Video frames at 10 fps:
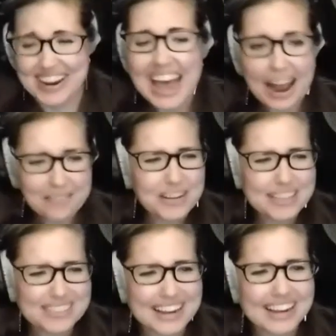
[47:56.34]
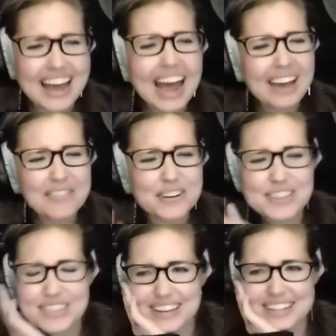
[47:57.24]

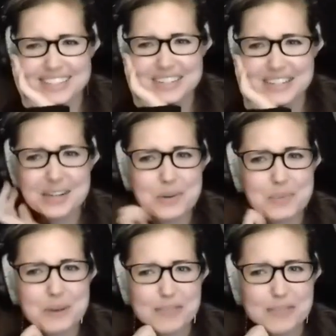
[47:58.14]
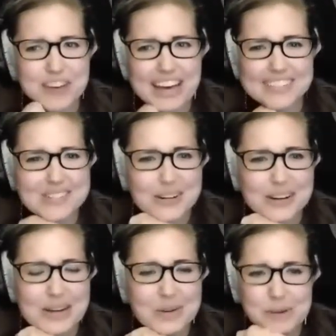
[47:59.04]
Everything is a little bit faster
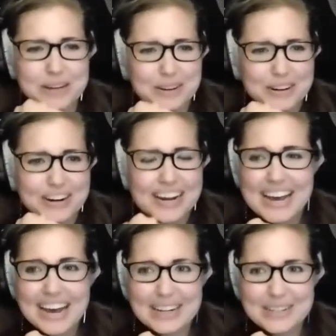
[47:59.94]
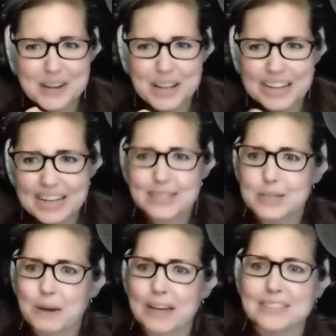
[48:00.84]
and bigger and less
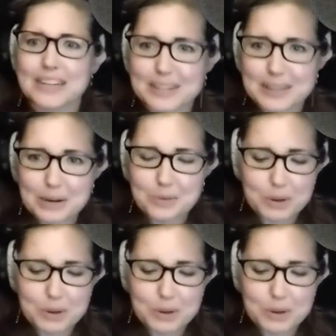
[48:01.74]
expected than we were.